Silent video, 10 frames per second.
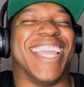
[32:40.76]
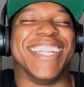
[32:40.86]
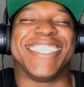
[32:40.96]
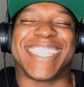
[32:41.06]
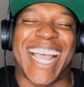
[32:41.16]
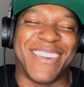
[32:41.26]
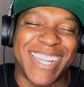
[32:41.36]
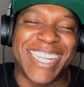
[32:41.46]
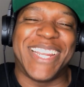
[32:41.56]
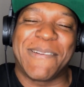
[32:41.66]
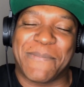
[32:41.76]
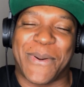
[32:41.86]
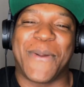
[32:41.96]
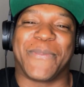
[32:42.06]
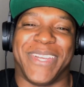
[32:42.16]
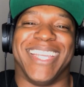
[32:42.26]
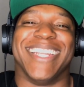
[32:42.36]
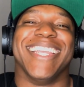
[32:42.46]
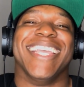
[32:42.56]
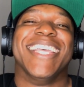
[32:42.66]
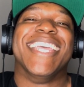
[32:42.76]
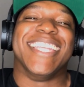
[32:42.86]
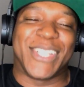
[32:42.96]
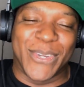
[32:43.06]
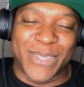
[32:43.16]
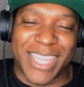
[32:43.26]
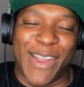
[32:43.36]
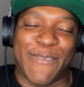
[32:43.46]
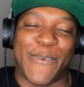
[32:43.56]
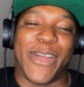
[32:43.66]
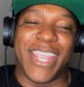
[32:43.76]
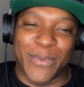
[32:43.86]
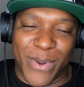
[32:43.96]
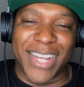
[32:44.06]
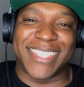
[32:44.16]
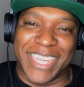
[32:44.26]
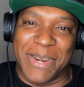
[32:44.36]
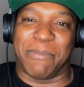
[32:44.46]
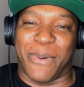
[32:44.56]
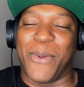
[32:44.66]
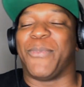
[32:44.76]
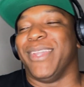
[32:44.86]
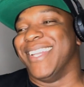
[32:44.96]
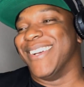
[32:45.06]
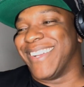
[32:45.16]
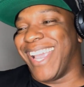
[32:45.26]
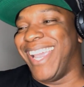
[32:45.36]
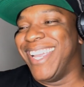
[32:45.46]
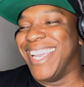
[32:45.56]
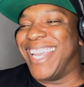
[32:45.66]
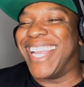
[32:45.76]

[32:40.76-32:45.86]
It sounded inappropriate, so therefore it was inappropriate. Okay.